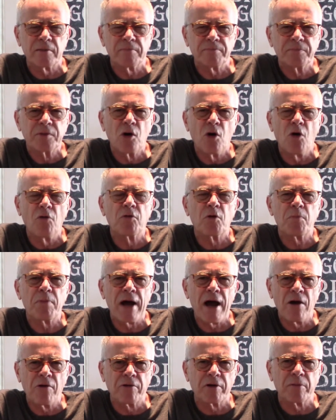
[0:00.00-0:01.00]

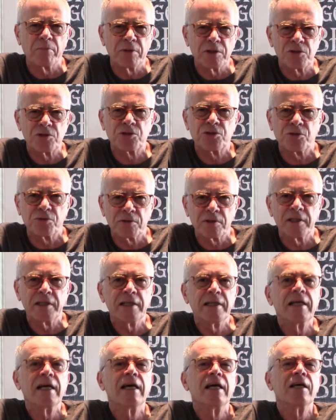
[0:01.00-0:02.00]
overpowering, but
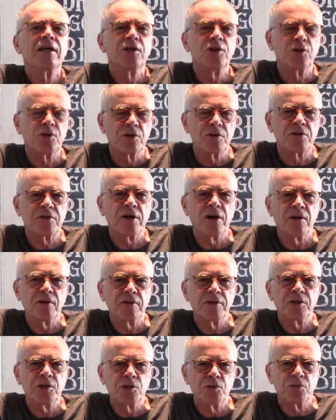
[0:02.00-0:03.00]
certainly you could
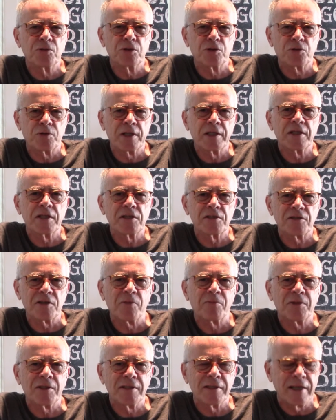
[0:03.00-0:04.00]
tell that you were drinking
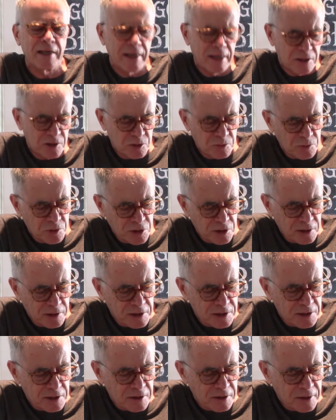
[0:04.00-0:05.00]
something that had some
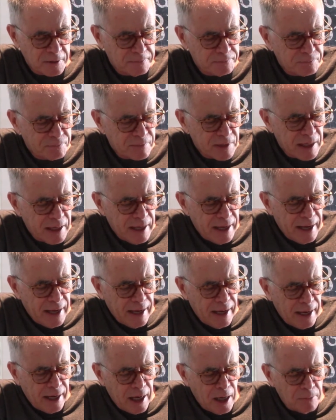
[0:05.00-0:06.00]
chilies in it.
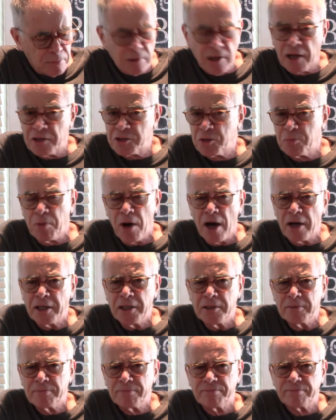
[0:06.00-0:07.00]
Lots of
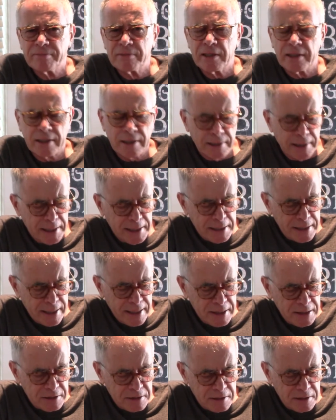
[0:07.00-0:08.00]
body, clean
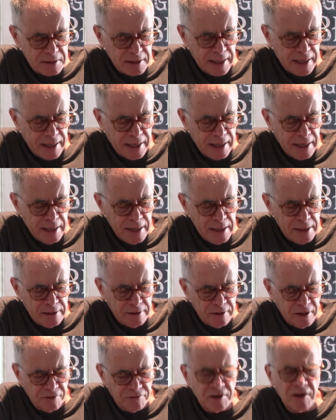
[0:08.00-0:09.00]
taste, and
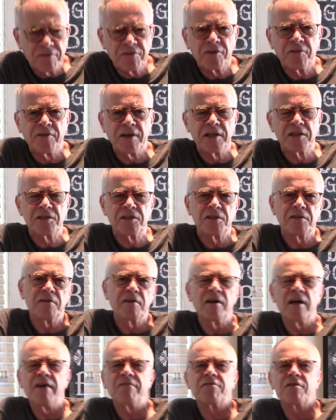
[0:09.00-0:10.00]
enough
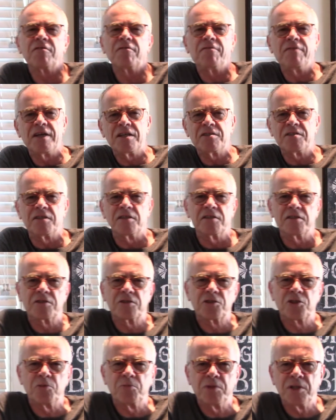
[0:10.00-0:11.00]

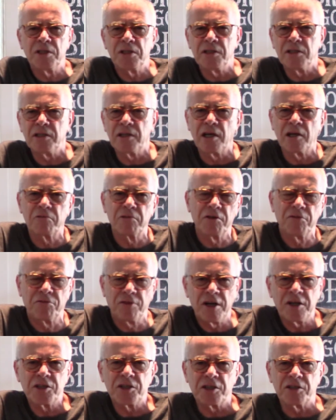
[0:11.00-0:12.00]
effervescence to be
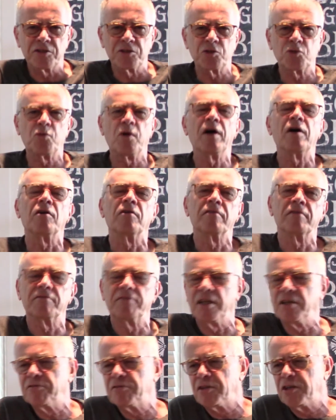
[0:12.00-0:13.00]
refreshing as well.
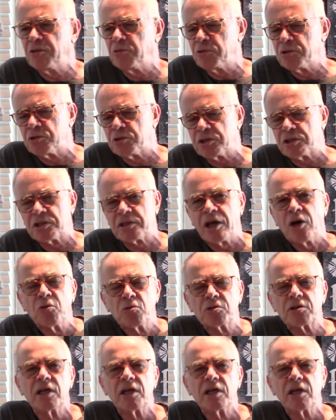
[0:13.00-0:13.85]
Even though it was a stout